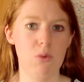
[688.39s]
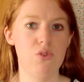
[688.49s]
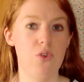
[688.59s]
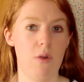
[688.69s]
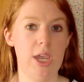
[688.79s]
it
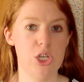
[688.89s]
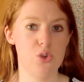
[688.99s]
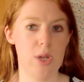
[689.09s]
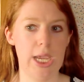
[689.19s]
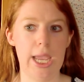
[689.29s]
was very
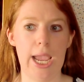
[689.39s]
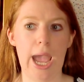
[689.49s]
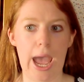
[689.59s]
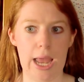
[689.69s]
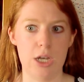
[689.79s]
intriguing
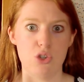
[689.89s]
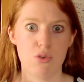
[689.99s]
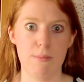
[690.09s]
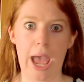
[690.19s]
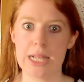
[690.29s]
and
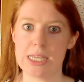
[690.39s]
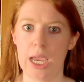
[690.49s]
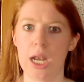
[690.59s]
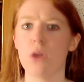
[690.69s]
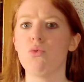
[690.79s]

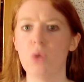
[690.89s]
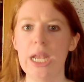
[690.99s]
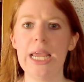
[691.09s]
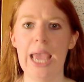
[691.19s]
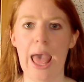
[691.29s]
dramatic, and it
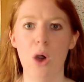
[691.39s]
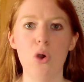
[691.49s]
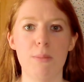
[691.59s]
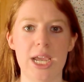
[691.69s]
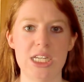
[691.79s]
really
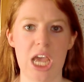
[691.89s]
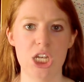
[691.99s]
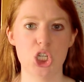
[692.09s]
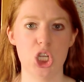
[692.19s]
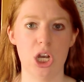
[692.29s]
held my
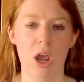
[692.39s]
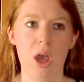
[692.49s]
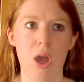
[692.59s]
attention